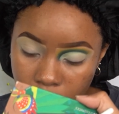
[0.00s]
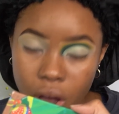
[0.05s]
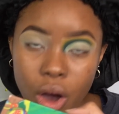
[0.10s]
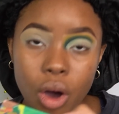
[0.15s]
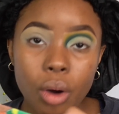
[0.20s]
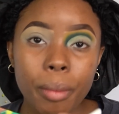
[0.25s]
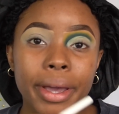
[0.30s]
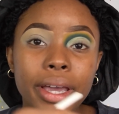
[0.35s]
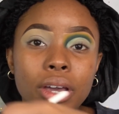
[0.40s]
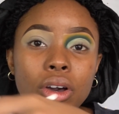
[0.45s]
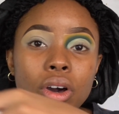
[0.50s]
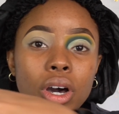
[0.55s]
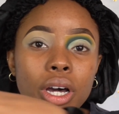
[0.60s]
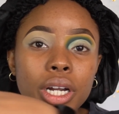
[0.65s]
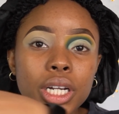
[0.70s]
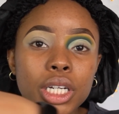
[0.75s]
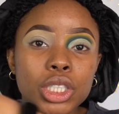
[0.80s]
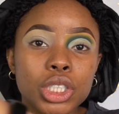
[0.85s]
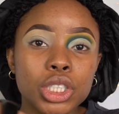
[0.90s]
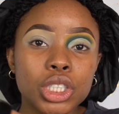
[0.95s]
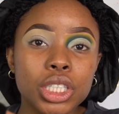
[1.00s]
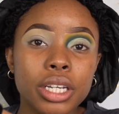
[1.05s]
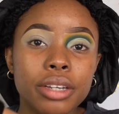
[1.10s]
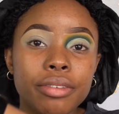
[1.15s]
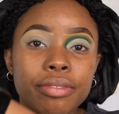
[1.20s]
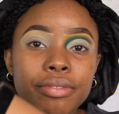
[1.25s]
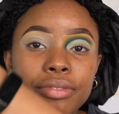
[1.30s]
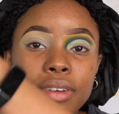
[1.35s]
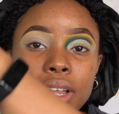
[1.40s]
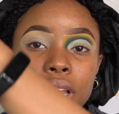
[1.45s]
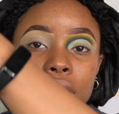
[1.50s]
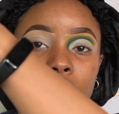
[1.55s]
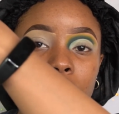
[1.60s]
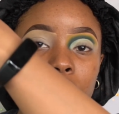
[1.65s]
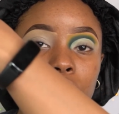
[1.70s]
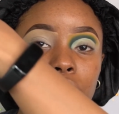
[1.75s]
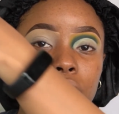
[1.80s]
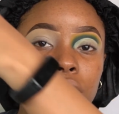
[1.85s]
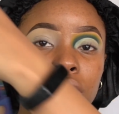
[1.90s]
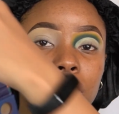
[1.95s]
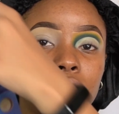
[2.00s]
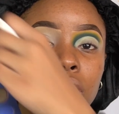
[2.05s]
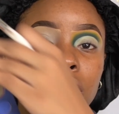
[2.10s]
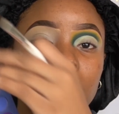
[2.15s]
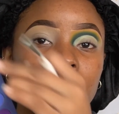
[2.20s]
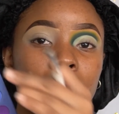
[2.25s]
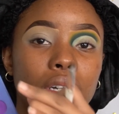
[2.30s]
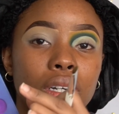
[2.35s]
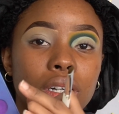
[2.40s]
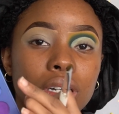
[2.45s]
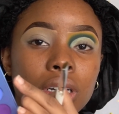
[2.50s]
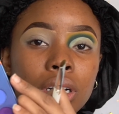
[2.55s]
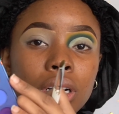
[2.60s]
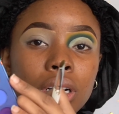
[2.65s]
Oh my god, a shade fell out, look.